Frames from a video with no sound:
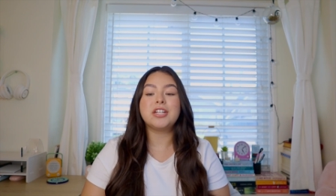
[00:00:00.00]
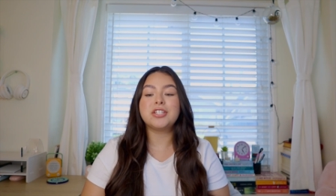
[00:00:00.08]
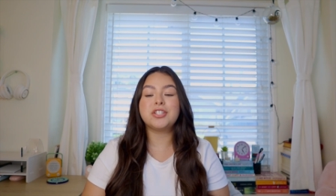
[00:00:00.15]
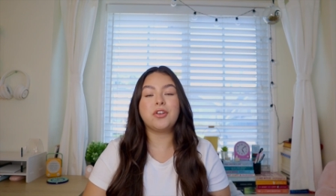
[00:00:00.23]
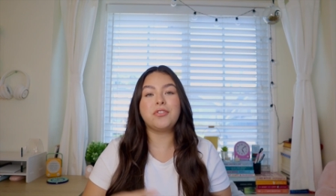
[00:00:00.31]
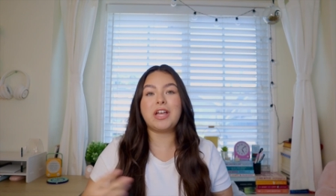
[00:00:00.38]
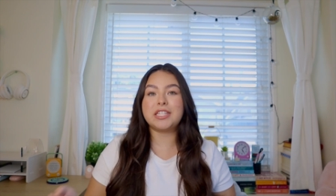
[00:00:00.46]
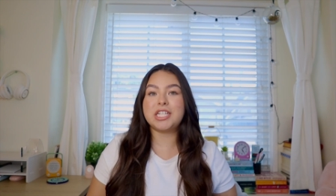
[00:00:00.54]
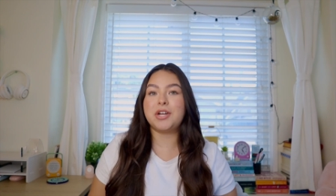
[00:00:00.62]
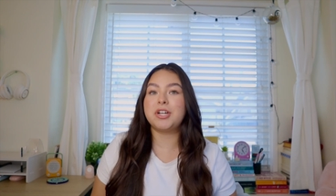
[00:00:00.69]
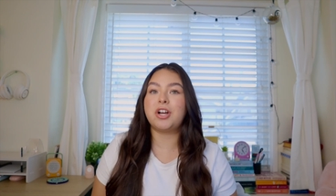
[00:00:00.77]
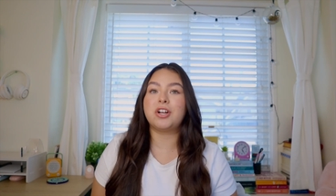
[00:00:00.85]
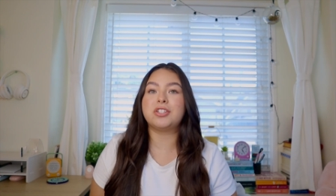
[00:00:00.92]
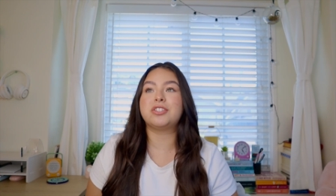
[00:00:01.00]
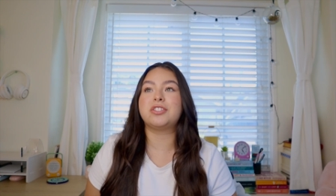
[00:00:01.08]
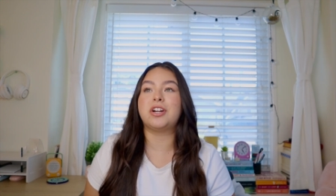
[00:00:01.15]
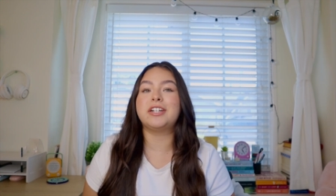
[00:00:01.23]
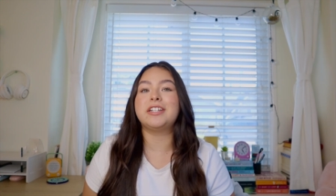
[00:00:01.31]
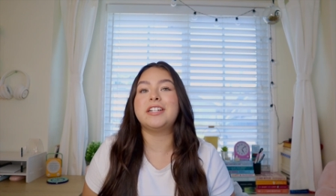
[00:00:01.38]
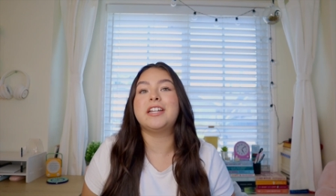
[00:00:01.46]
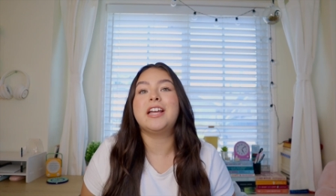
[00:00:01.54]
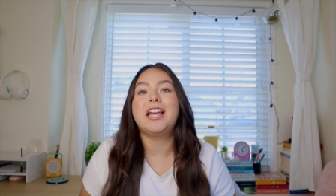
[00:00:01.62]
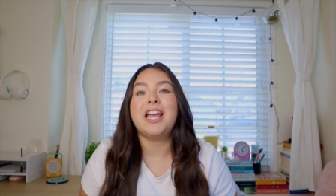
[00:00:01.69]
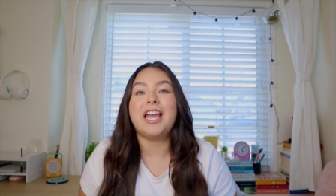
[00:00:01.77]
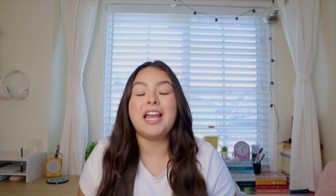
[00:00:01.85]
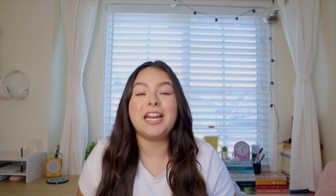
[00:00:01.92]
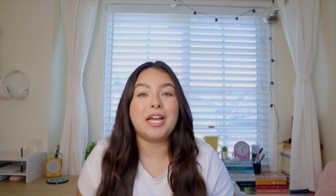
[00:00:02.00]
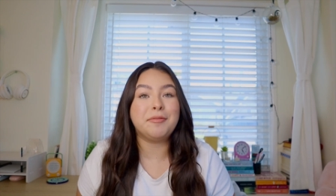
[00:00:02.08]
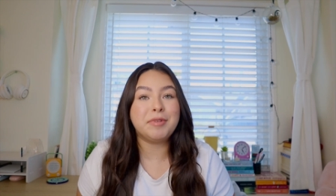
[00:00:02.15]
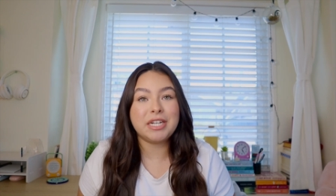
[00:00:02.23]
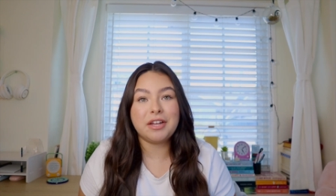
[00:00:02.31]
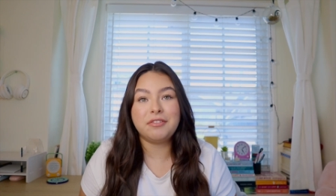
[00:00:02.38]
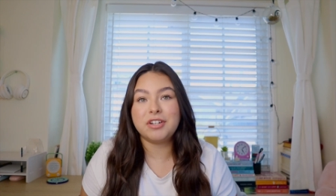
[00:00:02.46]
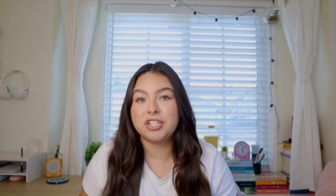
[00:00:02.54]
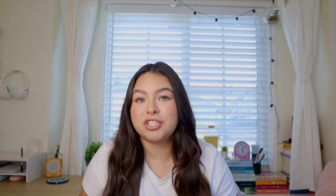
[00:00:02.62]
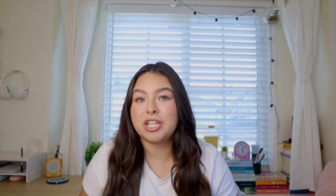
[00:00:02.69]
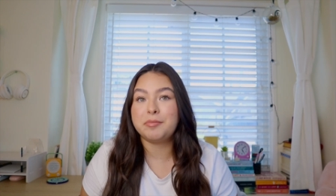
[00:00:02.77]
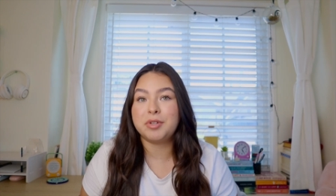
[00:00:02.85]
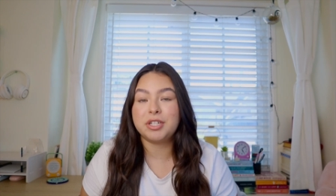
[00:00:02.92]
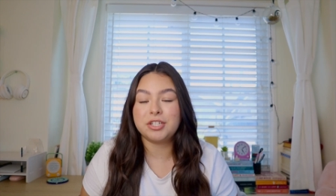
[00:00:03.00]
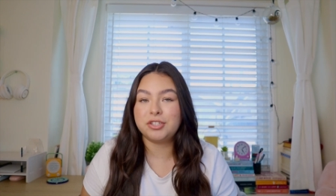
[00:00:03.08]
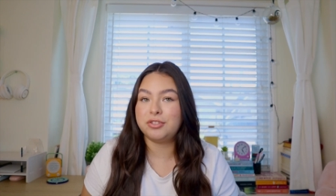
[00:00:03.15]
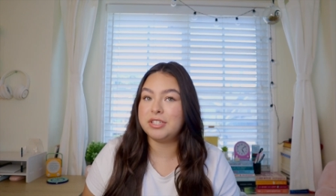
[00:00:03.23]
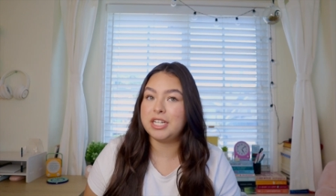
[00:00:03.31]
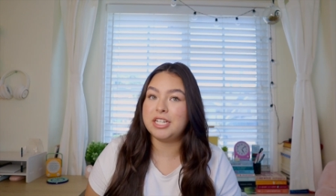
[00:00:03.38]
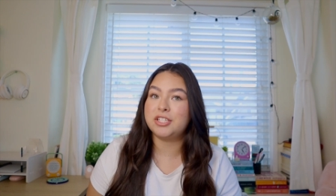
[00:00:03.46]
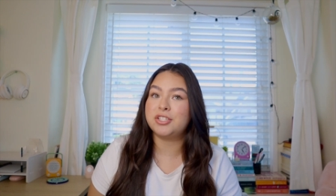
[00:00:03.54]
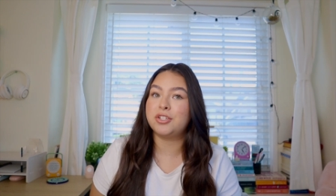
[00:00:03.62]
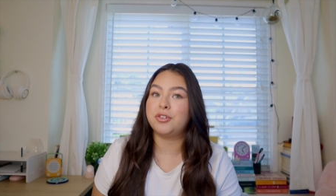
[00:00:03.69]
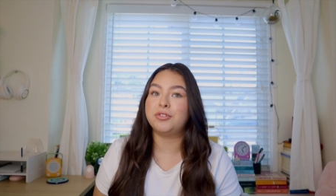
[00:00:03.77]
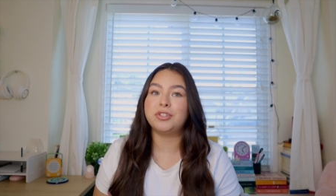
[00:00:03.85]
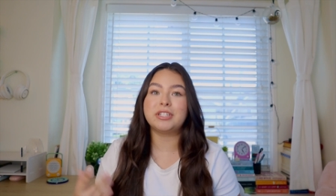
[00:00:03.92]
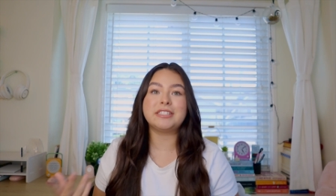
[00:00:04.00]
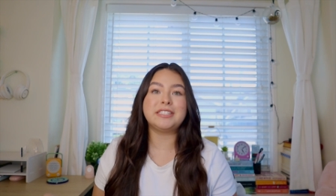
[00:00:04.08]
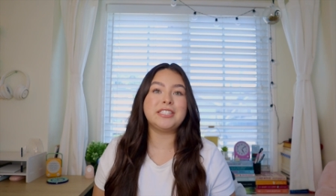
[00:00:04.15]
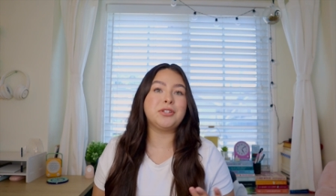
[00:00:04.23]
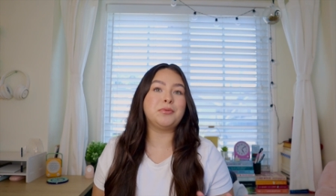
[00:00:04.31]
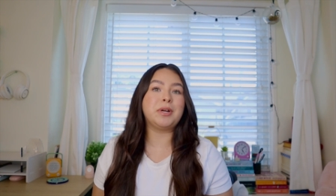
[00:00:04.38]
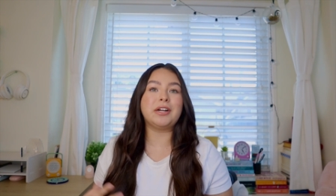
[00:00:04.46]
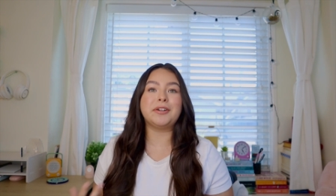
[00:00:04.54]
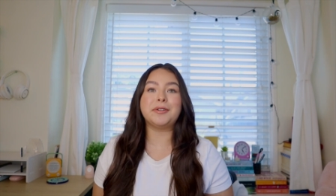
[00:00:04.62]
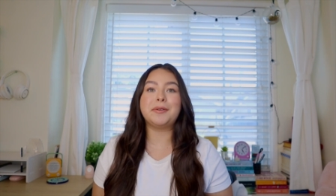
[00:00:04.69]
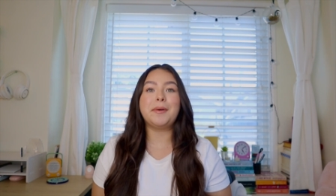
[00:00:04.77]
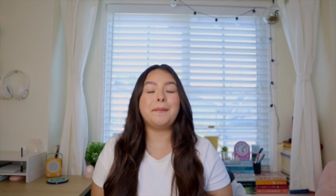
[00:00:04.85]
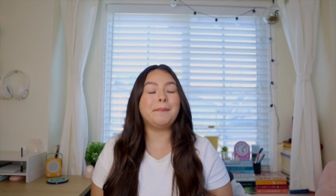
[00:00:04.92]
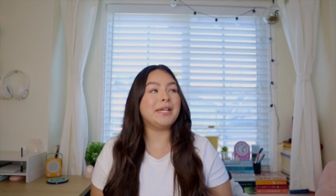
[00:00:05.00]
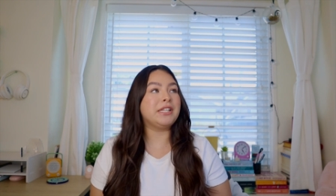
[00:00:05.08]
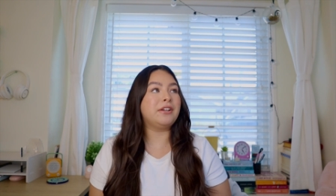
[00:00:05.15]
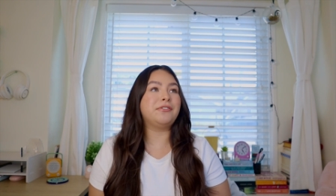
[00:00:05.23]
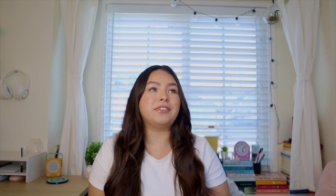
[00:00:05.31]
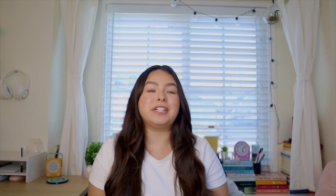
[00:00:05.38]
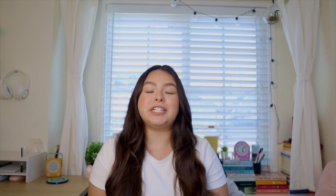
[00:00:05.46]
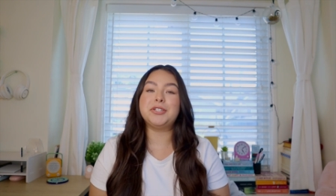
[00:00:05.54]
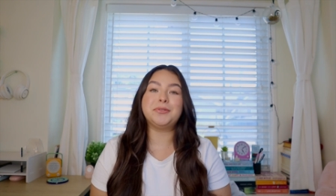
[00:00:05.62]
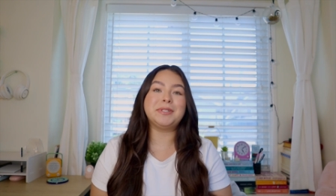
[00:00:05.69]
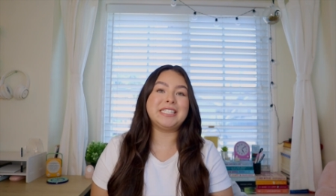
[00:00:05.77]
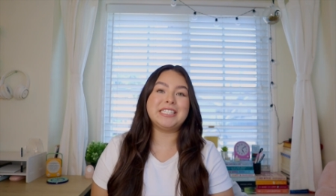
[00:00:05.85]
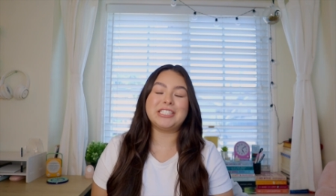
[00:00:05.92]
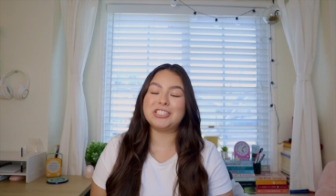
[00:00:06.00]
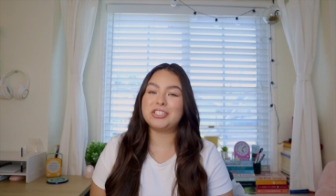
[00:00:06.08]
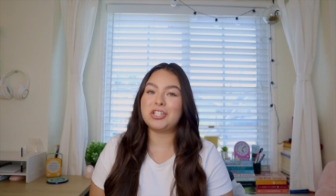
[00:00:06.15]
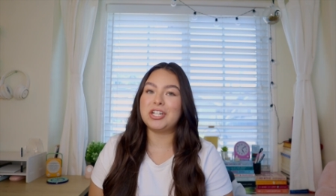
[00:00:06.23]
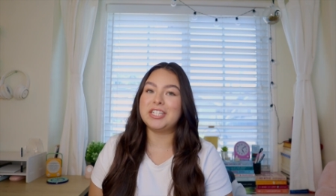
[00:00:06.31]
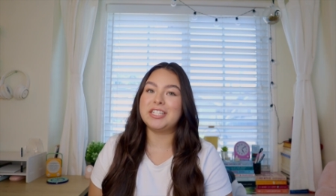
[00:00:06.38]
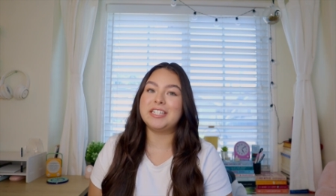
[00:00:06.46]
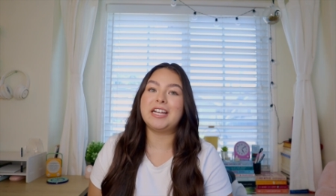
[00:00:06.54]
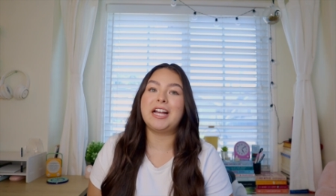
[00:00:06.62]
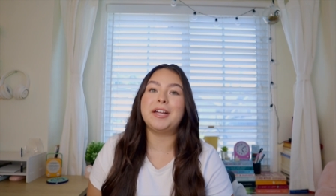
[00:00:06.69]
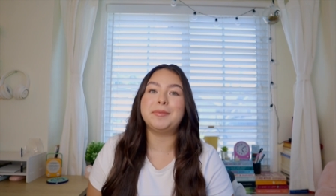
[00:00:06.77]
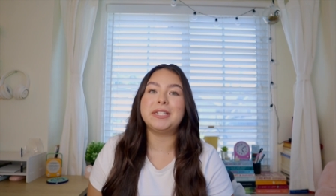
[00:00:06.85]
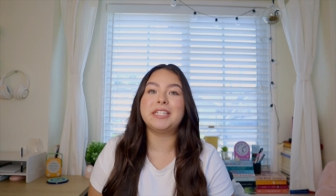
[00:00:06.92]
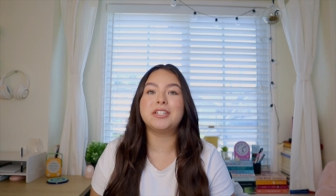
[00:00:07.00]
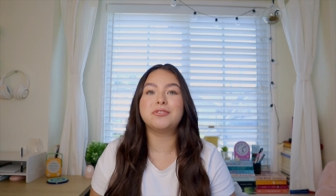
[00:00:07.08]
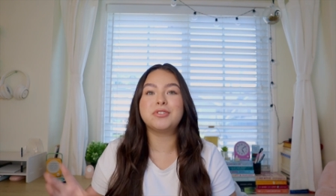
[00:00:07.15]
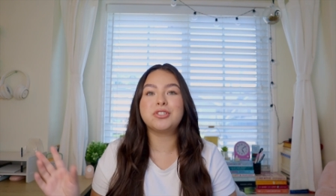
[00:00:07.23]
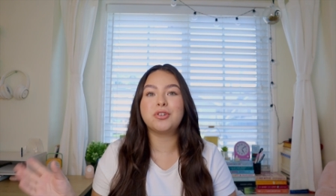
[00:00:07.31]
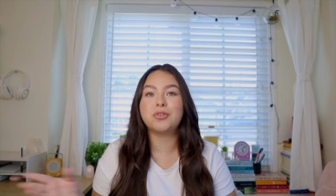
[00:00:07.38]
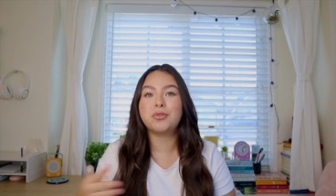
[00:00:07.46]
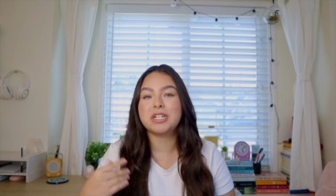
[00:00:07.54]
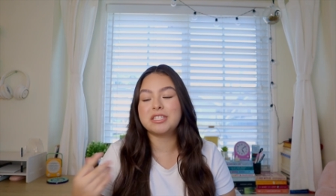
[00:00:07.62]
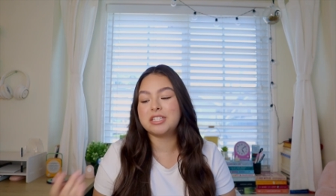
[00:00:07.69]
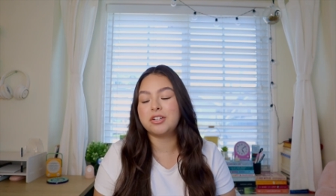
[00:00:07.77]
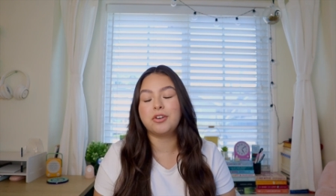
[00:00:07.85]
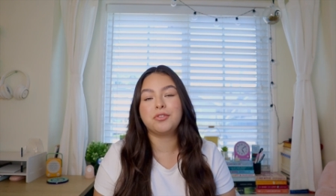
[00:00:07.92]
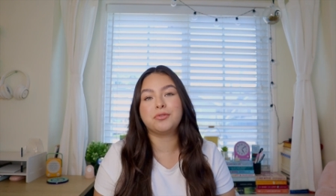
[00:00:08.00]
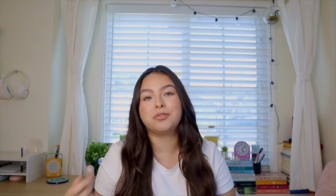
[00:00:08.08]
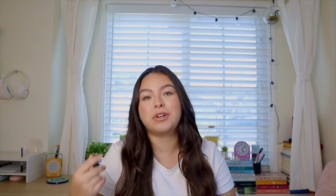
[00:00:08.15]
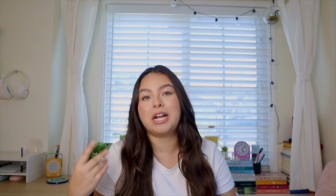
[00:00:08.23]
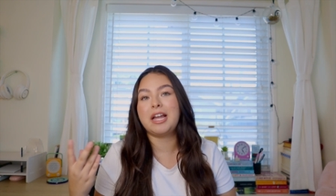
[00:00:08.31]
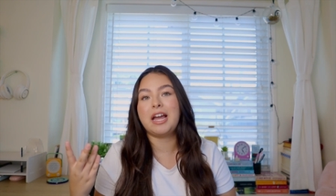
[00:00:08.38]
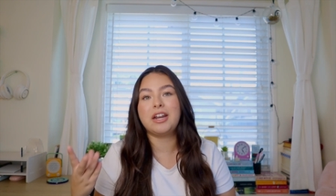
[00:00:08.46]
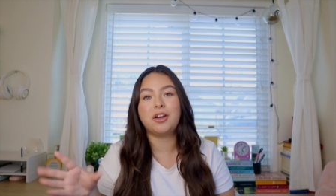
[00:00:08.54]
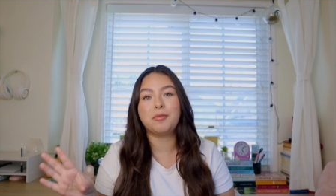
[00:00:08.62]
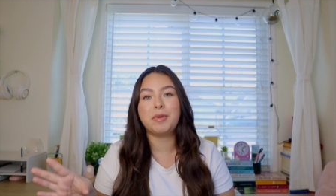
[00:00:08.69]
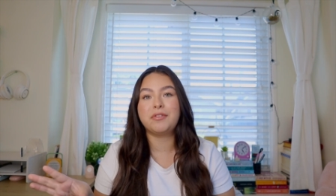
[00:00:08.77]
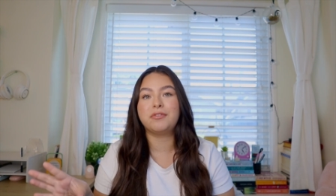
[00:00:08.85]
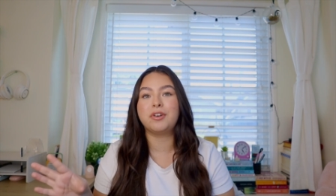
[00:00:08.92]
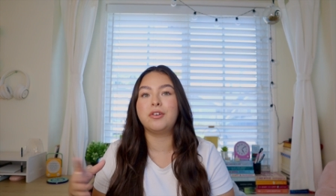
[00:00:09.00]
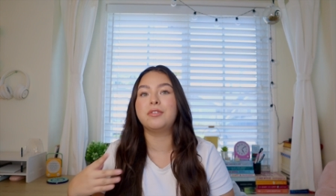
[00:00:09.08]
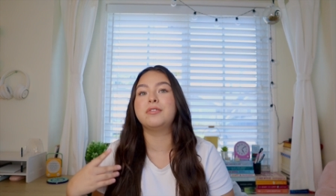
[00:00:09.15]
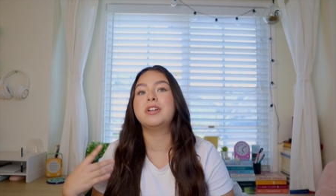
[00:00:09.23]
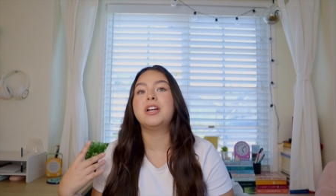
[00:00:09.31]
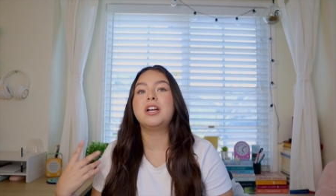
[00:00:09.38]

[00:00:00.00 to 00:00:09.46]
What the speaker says: So that's how I got started. And I mean, I finished that book in 2 days, so you can see where my love for e-reading started. I mean, it was so quick to go through. I had it on my phone.